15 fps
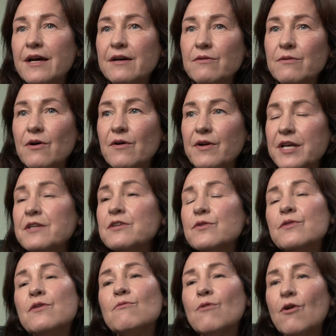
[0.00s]
uh, got
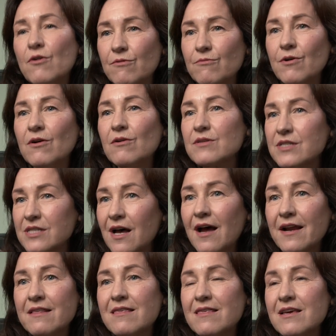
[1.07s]
into the rock and roll
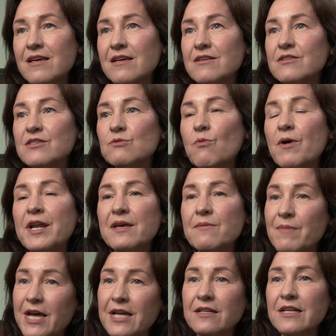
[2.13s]
side of things when he
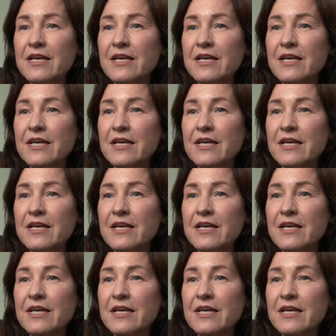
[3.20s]
met